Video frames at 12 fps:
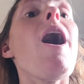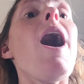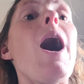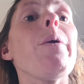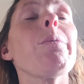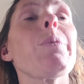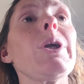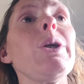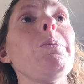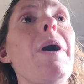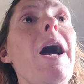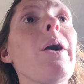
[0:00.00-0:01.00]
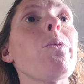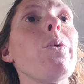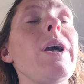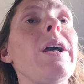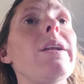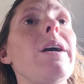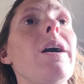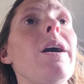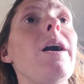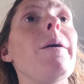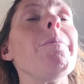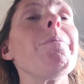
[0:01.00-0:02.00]
I will bring you back when
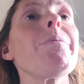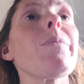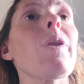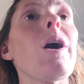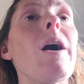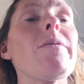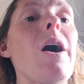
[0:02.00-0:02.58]
I've